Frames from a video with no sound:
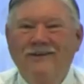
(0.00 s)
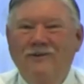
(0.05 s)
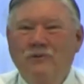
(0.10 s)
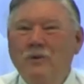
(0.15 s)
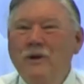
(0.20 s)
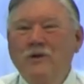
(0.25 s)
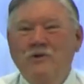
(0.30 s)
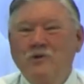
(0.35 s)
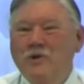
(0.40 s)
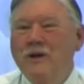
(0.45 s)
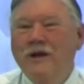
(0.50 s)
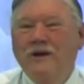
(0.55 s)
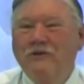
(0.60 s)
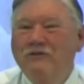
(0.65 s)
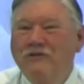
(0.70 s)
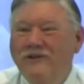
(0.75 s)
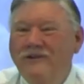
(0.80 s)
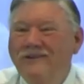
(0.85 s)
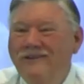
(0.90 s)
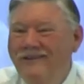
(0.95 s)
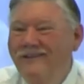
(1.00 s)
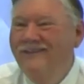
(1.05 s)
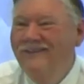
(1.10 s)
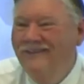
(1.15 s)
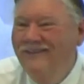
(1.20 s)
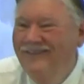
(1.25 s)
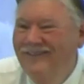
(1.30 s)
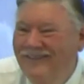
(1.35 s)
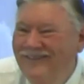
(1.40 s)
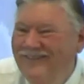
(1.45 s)
We drift.
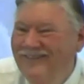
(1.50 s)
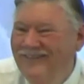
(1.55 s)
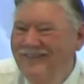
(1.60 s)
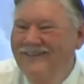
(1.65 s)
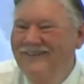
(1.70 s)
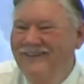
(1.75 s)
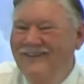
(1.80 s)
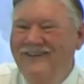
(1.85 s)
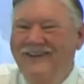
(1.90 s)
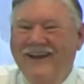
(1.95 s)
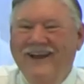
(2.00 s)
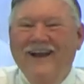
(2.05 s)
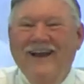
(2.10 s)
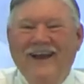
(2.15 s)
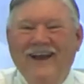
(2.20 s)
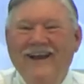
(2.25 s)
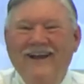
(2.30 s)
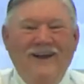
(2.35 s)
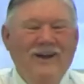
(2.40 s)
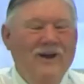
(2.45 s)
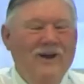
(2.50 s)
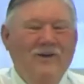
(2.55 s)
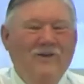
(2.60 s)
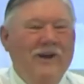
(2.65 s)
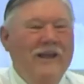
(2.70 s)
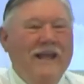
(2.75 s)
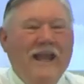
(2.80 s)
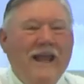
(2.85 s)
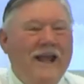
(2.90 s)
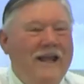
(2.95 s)
Okay?
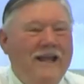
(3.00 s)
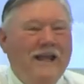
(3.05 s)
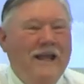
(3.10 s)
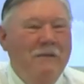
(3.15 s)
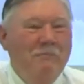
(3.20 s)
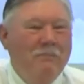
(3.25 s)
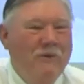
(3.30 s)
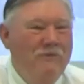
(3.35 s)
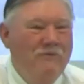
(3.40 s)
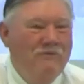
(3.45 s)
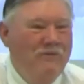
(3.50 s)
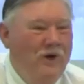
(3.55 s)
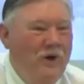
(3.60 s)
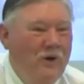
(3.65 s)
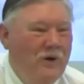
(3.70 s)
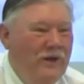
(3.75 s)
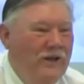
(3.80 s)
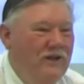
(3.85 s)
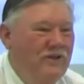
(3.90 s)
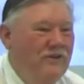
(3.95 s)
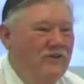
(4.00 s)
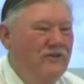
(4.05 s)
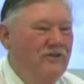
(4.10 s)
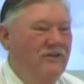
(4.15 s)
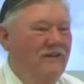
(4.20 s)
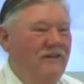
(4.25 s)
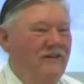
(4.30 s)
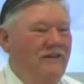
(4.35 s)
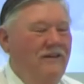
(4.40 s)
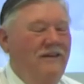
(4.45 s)
We can't keep our
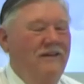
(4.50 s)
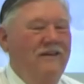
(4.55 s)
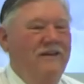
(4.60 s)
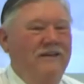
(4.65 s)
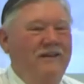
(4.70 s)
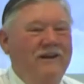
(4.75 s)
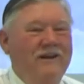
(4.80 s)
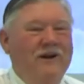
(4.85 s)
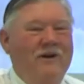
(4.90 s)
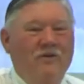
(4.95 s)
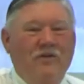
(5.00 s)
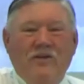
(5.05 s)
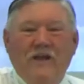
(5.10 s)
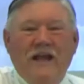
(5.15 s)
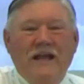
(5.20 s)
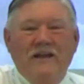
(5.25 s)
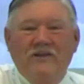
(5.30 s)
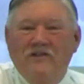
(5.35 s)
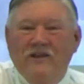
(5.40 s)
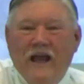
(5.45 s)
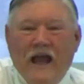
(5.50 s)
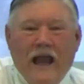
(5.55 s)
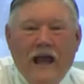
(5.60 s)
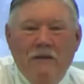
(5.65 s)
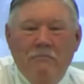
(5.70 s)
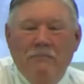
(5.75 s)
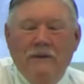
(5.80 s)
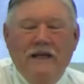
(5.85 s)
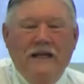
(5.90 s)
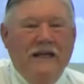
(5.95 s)
focus. You know, things
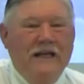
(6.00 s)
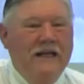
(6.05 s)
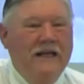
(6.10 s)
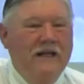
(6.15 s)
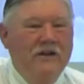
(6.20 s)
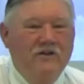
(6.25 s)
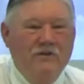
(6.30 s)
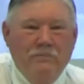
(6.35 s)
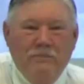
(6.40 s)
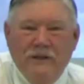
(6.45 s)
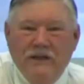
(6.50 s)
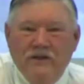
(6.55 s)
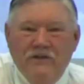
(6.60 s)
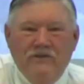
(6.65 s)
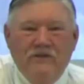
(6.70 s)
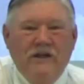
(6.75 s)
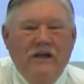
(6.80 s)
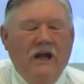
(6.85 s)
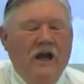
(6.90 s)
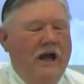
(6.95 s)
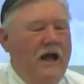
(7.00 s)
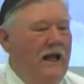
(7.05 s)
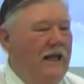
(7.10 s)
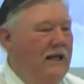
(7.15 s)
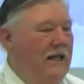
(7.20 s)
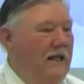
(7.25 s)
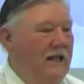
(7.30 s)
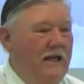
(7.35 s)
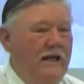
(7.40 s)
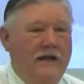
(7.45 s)
happen. It gets busy.
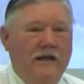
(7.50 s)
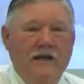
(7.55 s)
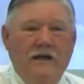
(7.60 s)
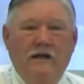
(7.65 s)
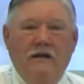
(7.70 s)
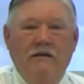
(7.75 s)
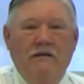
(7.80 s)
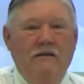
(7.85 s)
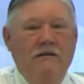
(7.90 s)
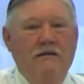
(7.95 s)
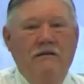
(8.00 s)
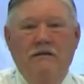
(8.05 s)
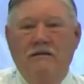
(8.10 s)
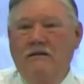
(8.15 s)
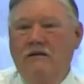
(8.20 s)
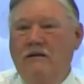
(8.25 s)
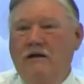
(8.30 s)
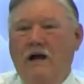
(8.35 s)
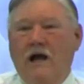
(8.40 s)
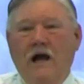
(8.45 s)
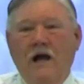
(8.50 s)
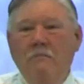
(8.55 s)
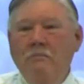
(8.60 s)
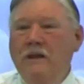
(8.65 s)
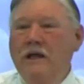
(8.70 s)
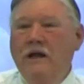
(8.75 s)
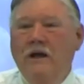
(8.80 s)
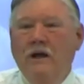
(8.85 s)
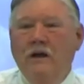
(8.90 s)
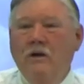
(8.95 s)
I get it. I'm
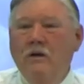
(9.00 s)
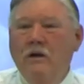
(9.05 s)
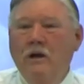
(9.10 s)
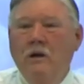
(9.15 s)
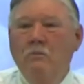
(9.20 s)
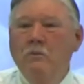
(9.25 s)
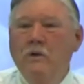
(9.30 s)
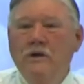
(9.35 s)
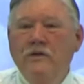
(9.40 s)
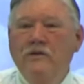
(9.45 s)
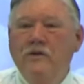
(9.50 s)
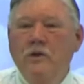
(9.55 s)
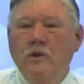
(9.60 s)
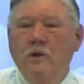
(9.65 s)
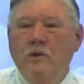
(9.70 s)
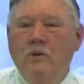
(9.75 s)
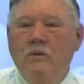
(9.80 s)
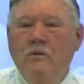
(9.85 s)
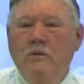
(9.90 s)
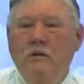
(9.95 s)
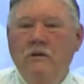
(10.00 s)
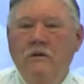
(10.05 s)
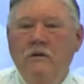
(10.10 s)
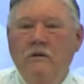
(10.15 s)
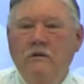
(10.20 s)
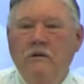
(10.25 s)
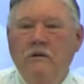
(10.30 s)
there. I'm with you.